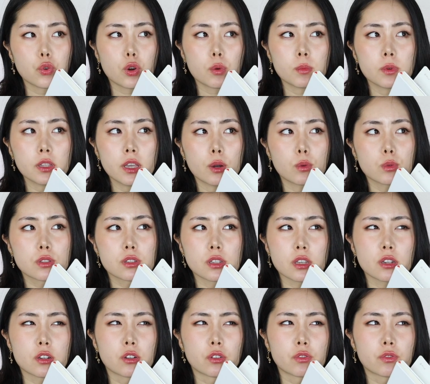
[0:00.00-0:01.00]
Normally I would say
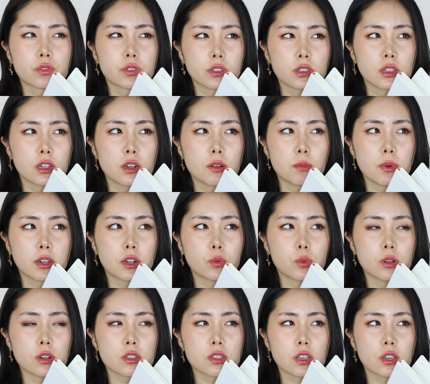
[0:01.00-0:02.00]
gorilla, but I don't
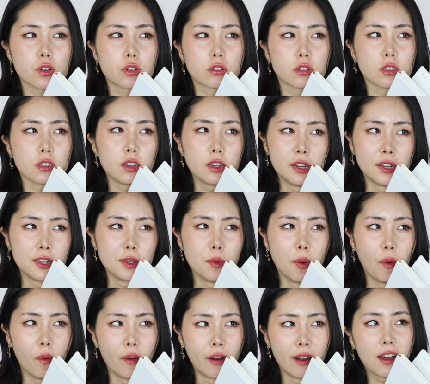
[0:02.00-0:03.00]
want to say gorilla
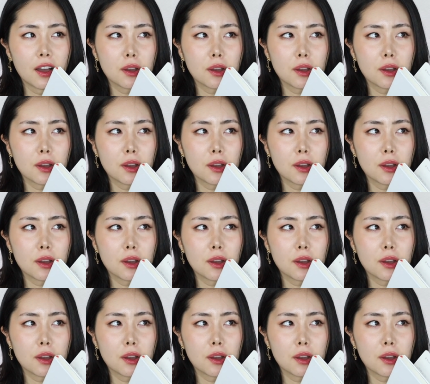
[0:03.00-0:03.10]
anymore.